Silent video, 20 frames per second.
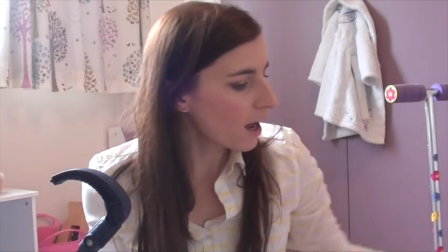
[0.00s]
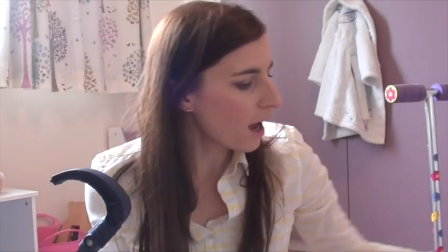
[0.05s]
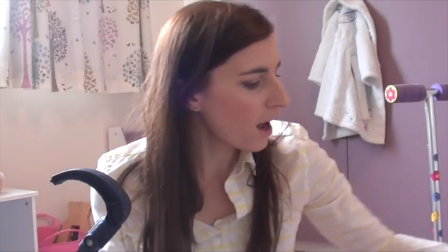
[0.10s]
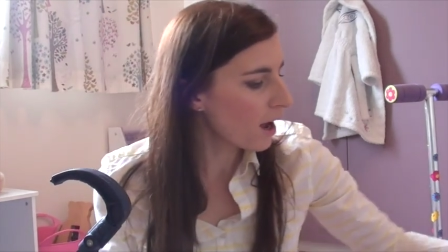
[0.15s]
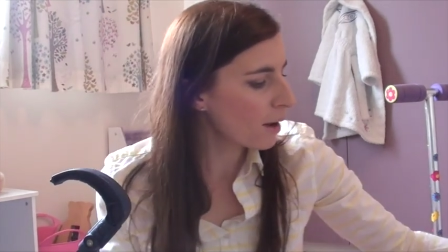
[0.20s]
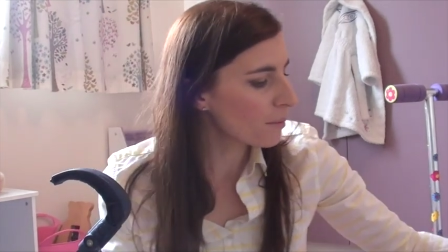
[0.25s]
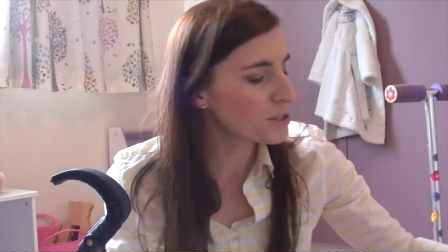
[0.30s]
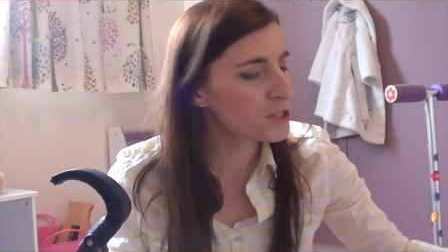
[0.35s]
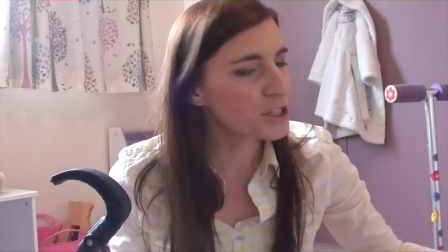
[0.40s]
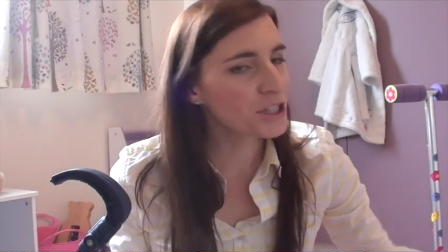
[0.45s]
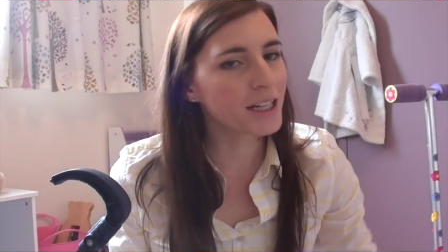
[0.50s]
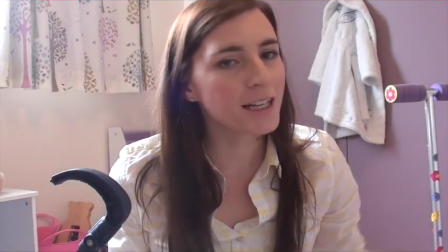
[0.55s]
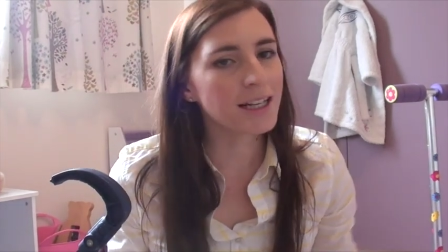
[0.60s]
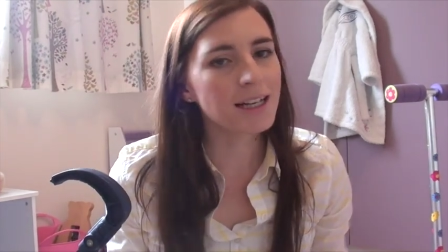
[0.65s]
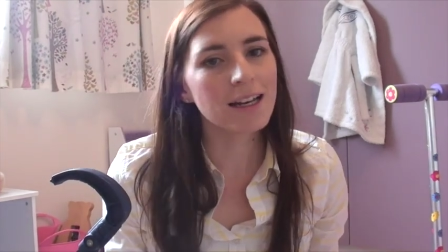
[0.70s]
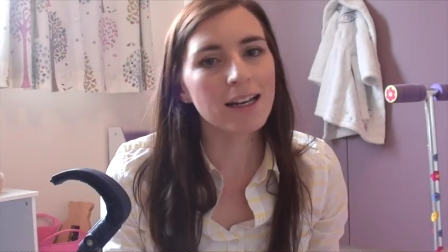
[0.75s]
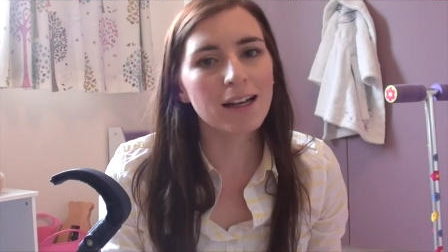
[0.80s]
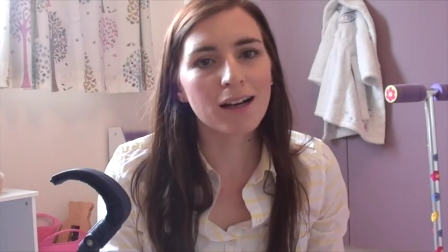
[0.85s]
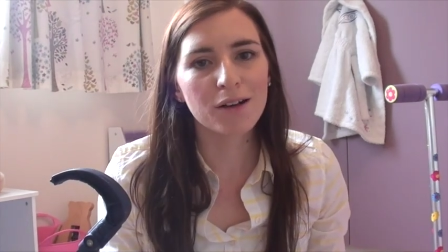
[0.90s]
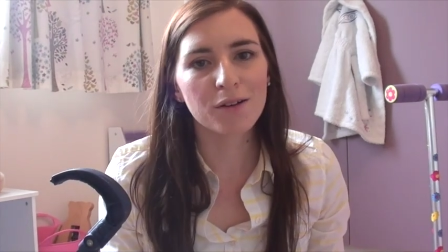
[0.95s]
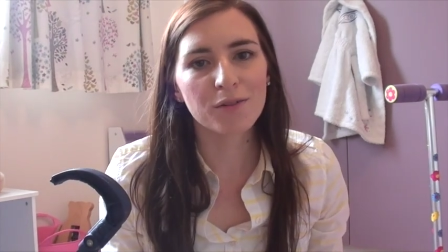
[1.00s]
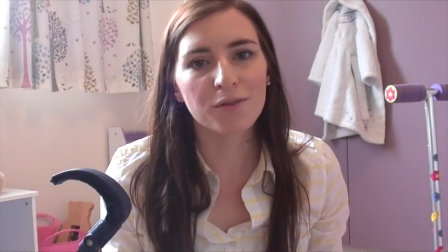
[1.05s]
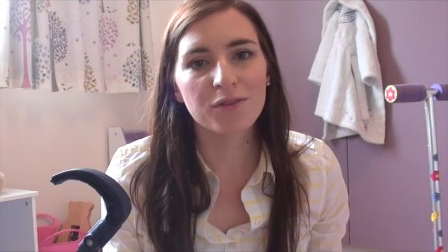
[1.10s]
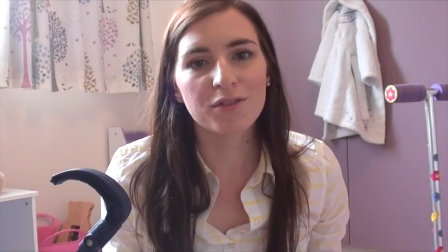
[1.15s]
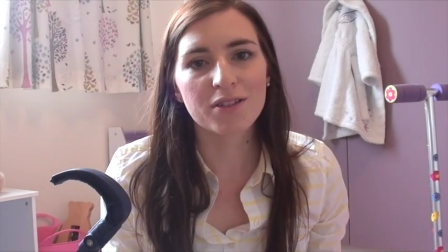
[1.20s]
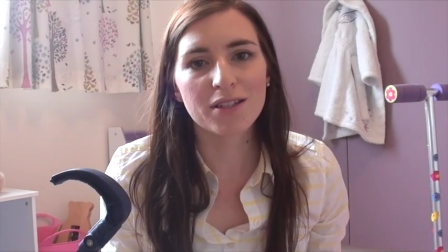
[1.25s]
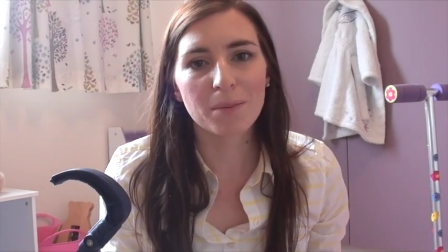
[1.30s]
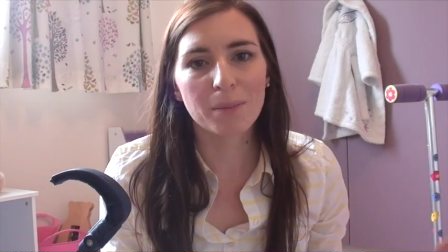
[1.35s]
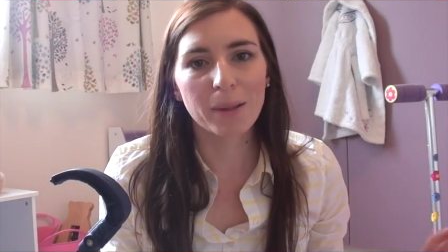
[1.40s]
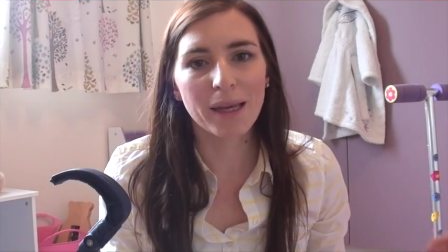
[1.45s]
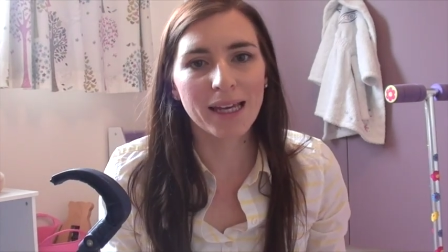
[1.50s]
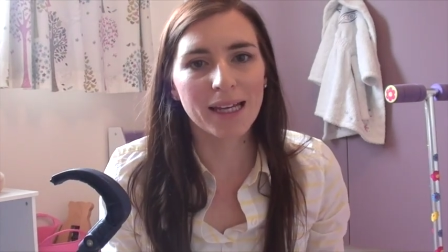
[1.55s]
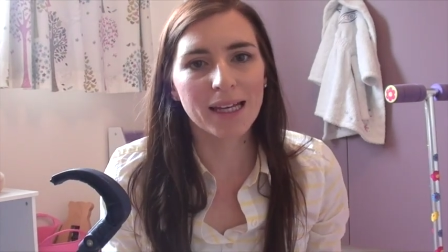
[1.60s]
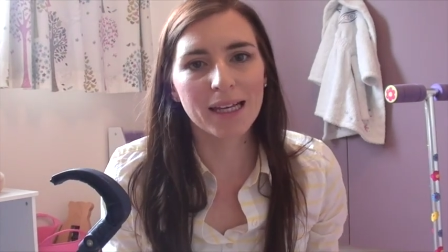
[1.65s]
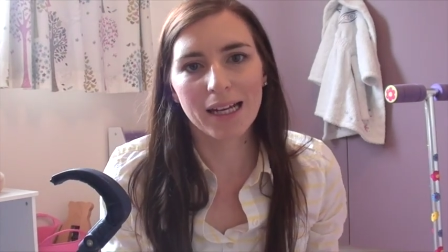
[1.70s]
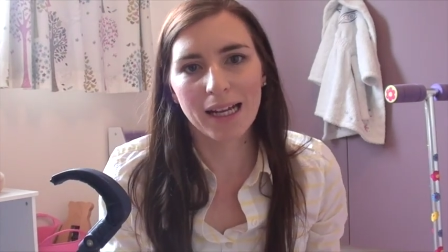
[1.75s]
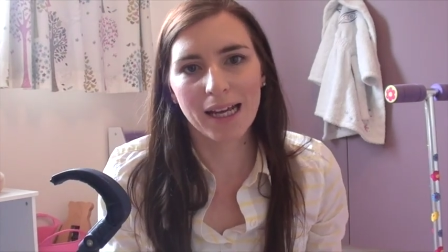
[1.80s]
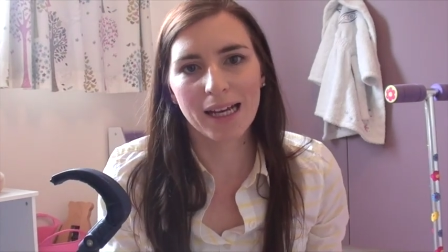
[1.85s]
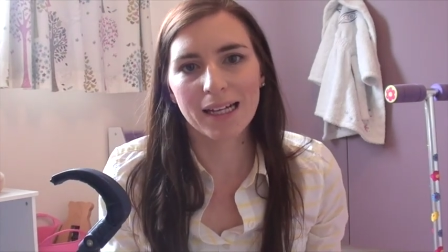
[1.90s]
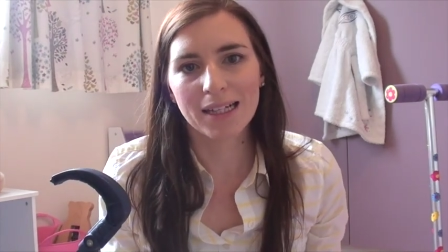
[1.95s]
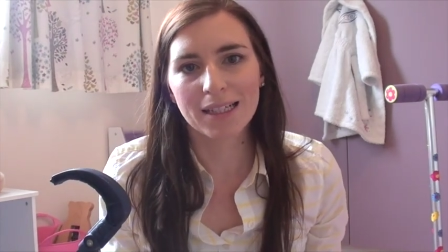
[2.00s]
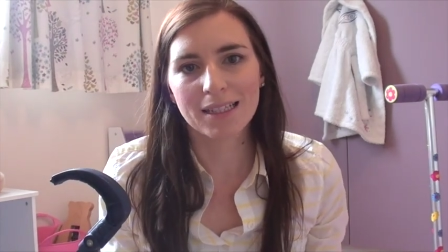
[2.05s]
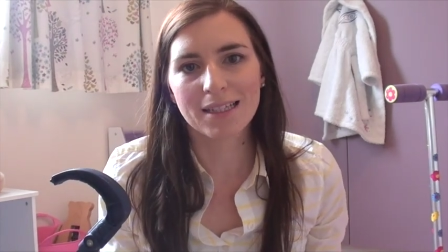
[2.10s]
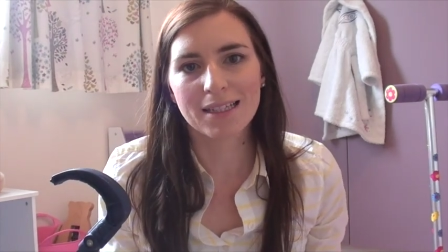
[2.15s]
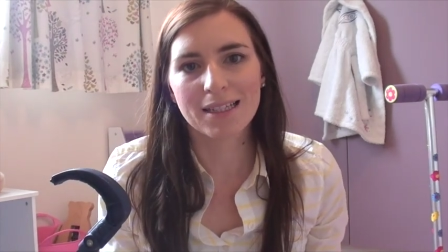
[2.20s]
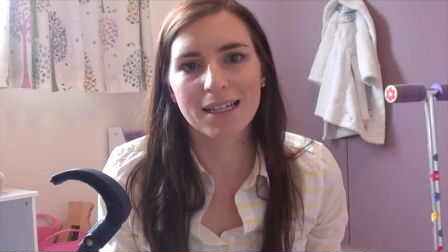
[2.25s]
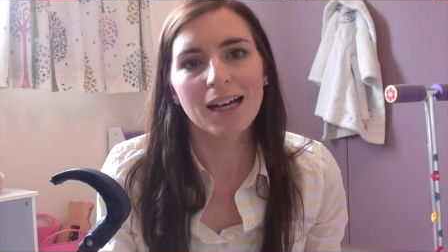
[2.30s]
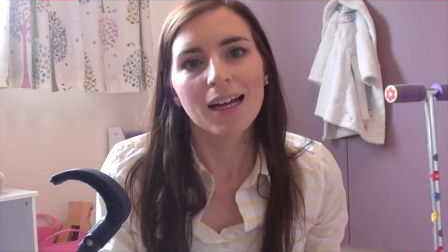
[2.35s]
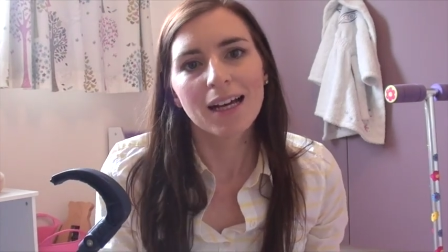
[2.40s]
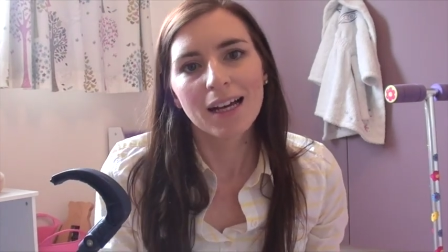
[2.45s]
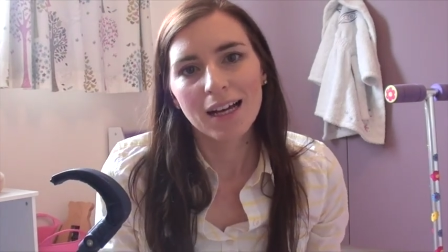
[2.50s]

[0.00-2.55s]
um, she loves picnics.